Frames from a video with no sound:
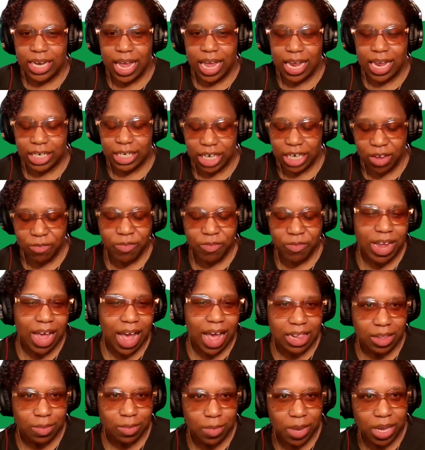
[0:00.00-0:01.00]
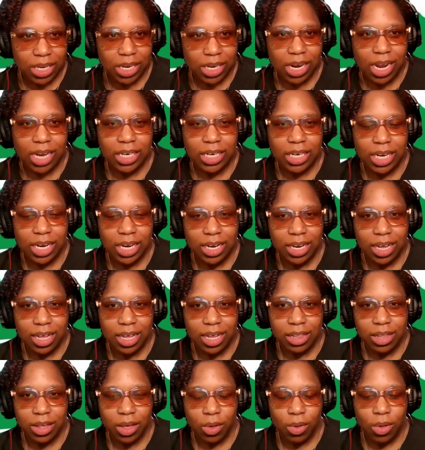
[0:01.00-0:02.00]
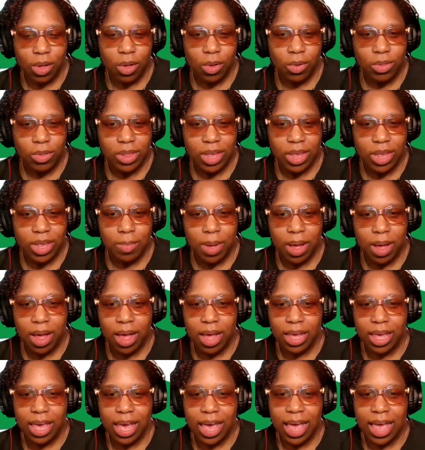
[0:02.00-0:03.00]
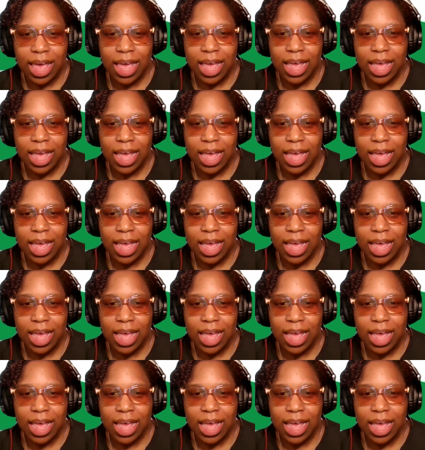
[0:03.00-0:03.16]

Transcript: And she forgot to mention that she does co-host a podcast.